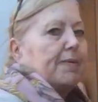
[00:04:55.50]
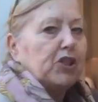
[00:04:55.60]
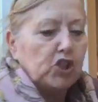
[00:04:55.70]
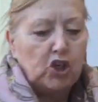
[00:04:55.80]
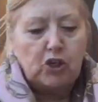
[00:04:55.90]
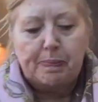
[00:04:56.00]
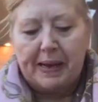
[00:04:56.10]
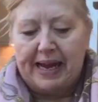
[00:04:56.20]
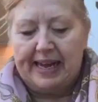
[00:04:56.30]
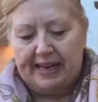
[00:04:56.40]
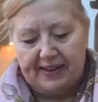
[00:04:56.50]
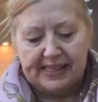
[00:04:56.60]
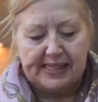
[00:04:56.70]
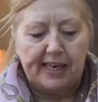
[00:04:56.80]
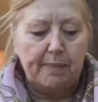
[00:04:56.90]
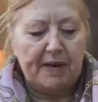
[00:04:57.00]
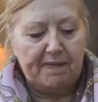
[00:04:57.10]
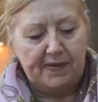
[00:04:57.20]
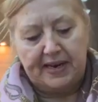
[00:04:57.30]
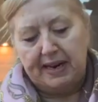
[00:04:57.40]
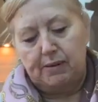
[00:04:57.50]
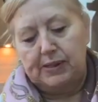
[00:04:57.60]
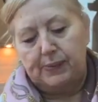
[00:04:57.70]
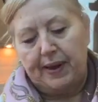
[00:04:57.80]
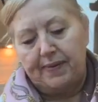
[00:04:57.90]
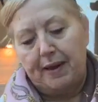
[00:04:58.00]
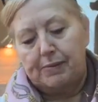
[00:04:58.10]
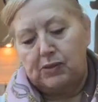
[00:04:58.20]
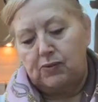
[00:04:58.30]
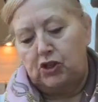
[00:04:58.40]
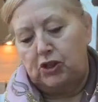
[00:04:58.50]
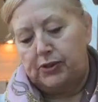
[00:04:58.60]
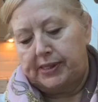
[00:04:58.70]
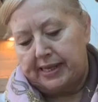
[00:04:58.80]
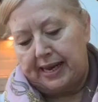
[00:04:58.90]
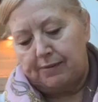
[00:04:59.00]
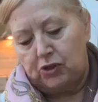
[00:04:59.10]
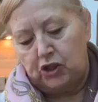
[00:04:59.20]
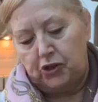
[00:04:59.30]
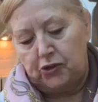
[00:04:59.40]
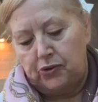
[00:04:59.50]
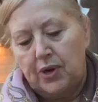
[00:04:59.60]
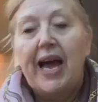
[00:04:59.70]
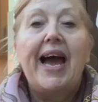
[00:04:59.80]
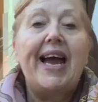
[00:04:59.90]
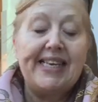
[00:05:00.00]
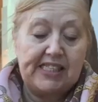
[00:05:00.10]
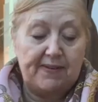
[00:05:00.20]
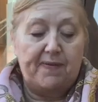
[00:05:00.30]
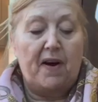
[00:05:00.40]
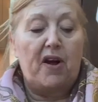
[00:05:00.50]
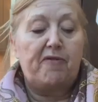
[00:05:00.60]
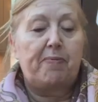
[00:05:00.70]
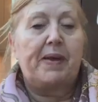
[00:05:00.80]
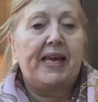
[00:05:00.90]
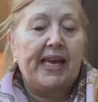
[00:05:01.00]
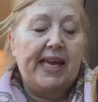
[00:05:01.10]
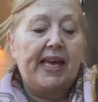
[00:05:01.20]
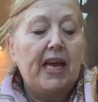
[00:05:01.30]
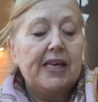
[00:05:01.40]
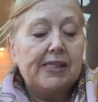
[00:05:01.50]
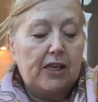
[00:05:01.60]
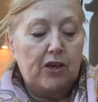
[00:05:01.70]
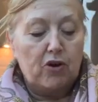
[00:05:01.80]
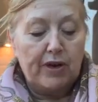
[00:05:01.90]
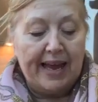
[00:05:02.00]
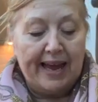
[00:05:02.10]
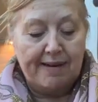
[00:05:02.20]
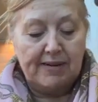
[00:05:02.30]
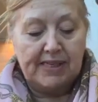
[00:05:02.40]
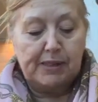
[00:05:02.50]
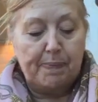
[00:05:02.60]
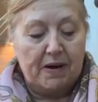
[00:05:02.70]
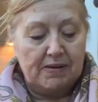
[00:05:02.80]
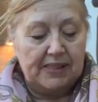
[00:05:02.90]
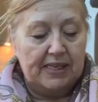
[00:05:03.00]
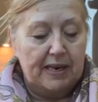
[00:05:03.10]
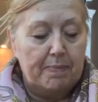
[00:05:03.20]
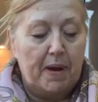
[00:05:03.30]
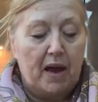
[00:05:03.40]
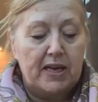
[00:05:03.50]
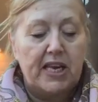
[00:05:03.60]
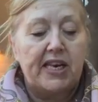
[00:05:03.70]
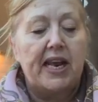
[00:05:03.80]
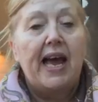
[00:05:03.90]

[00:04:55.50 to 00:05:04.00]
stew pack. That's going to be for now as well. That was reduced down to 85p. So you've got carrots, parsnip, onion,